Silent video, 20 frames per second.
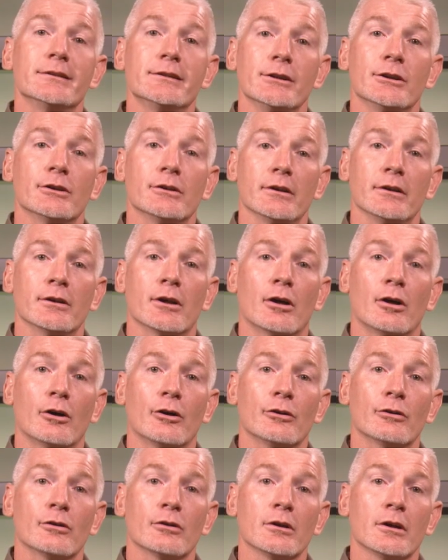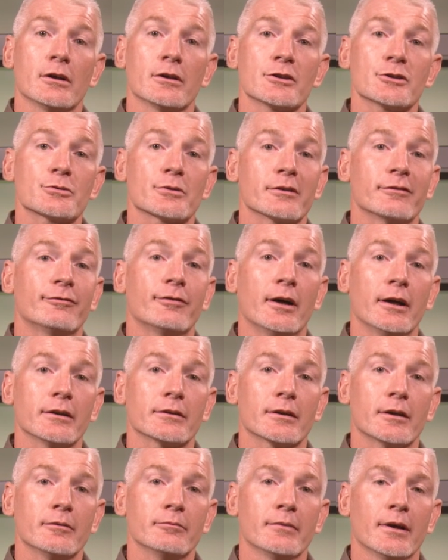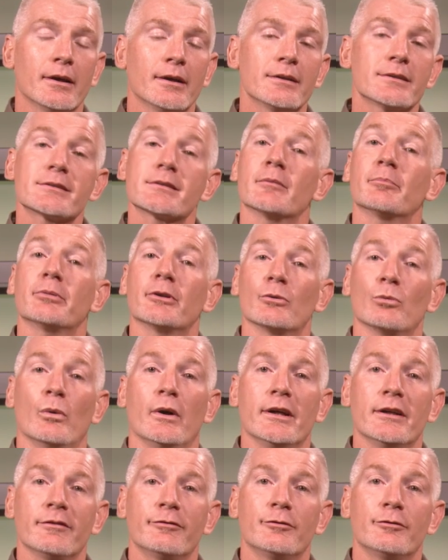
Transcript: deer in the heart or lungs with a firearm, simply wait a